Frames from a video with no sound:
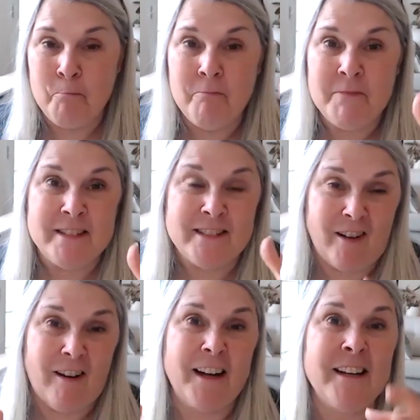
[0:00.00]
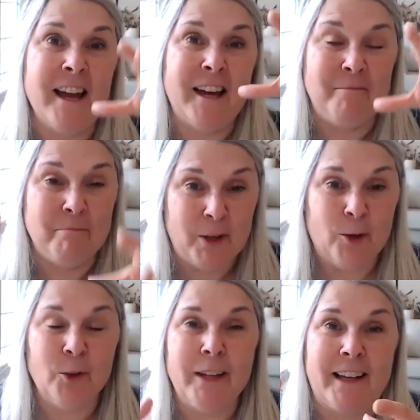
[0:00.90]
design and
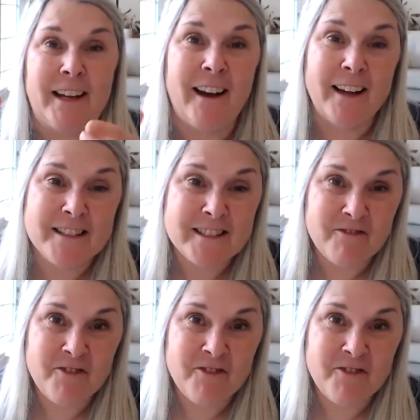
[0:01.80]
build like an ice